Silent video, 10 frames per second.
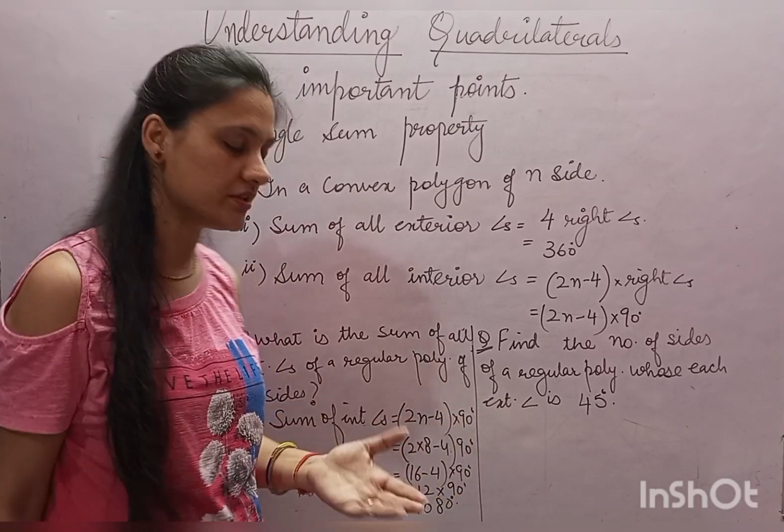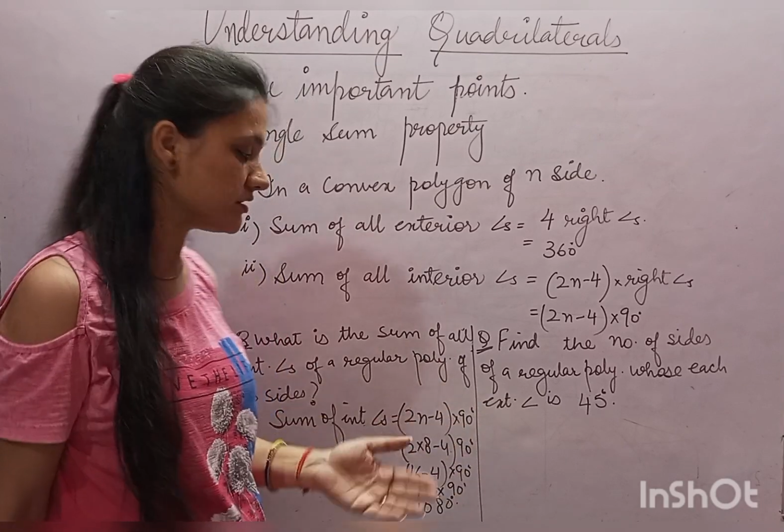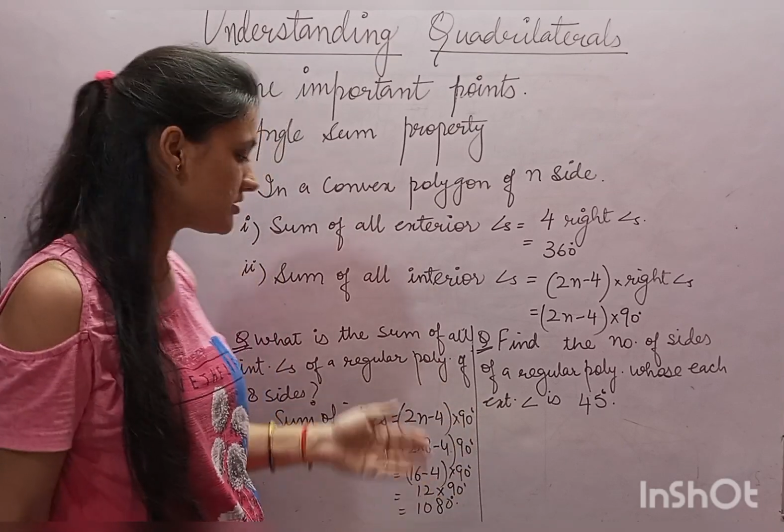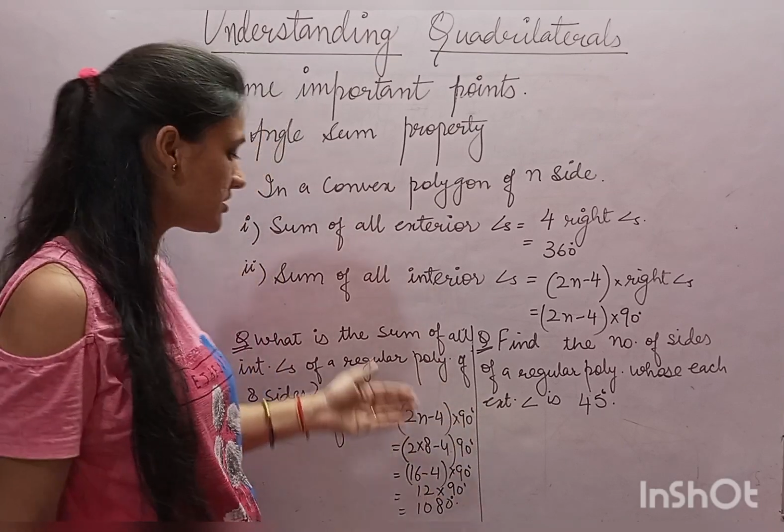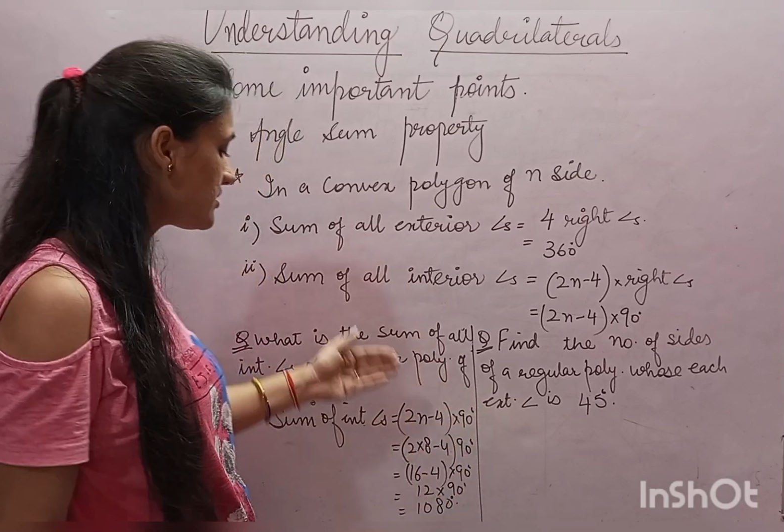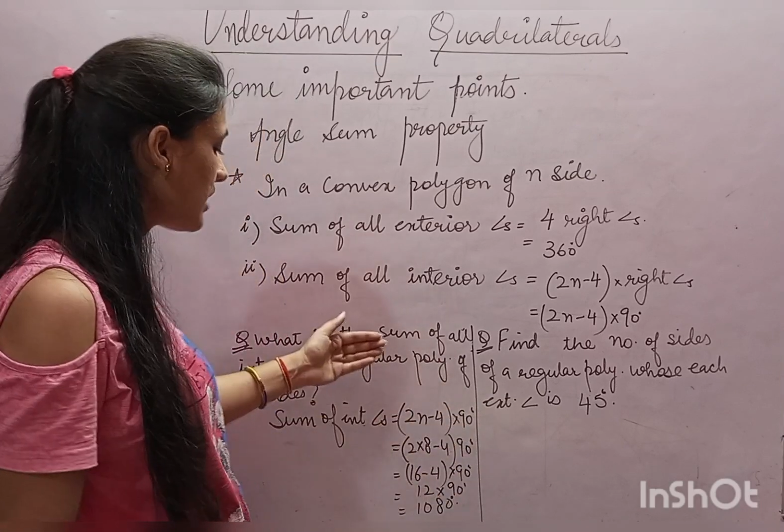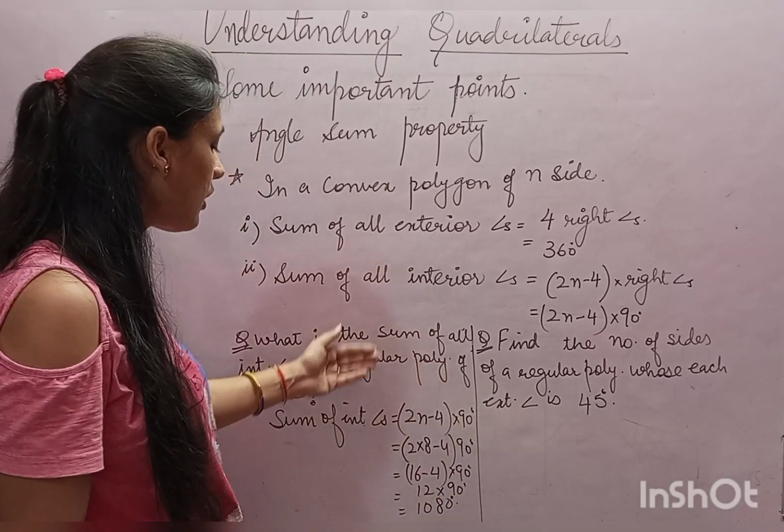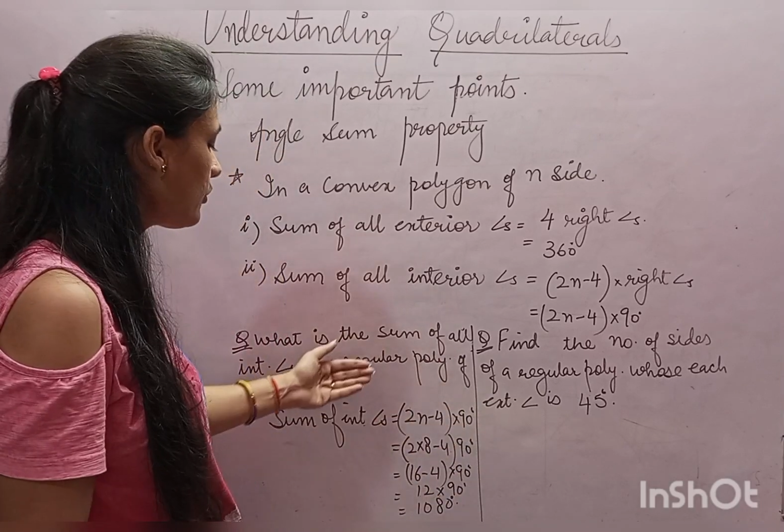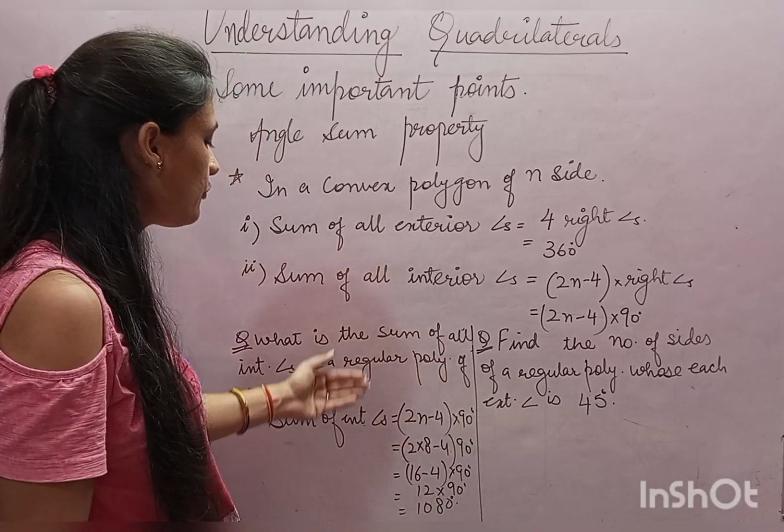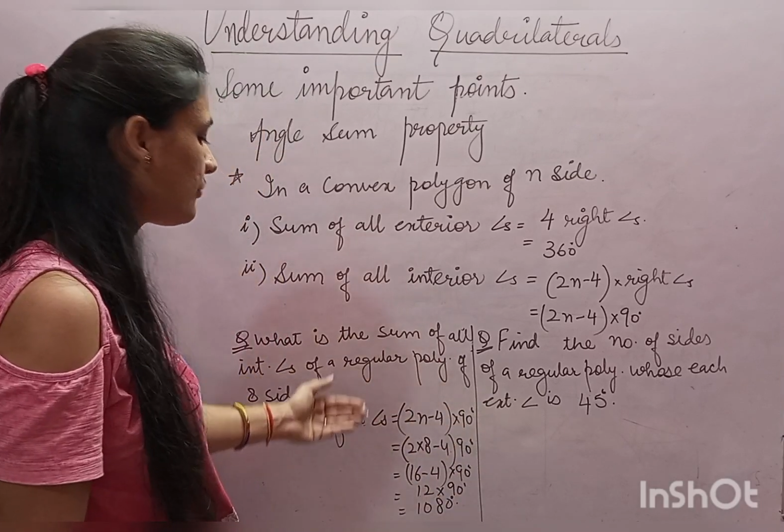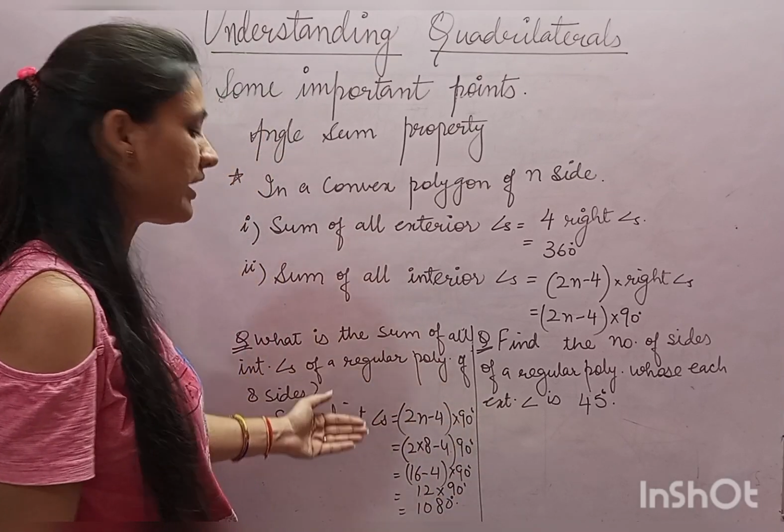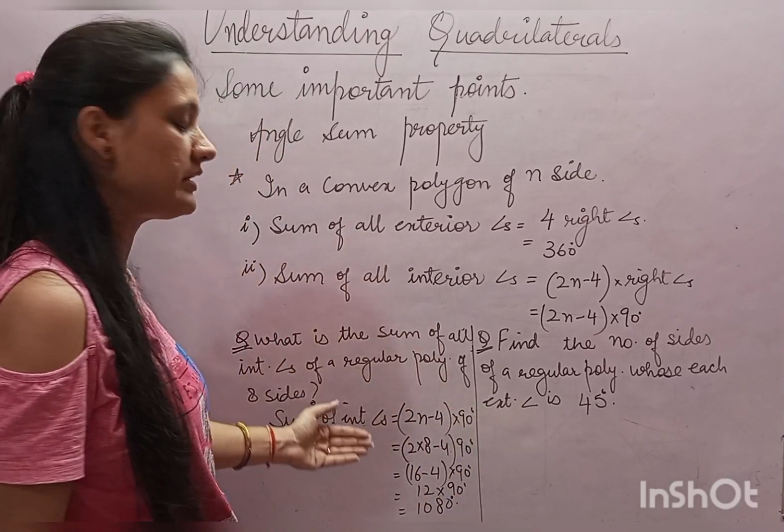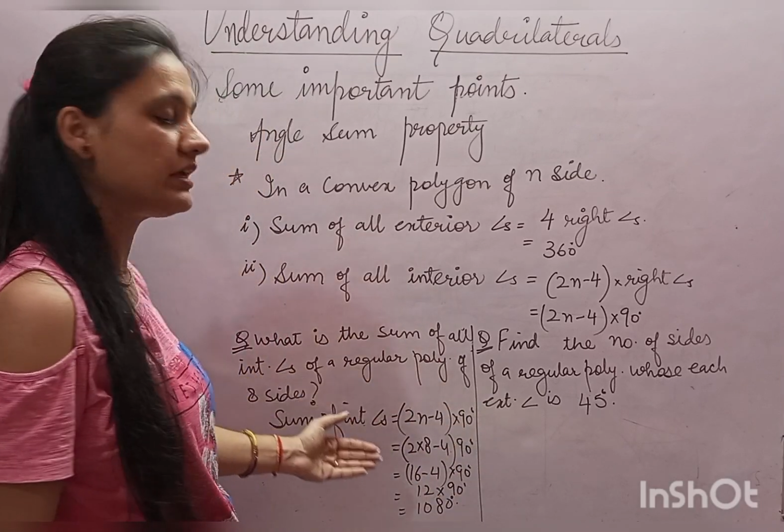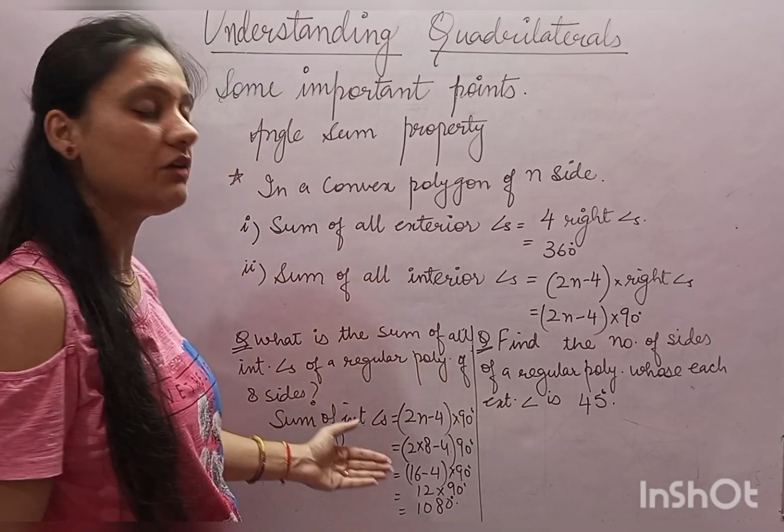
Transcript: This is how you find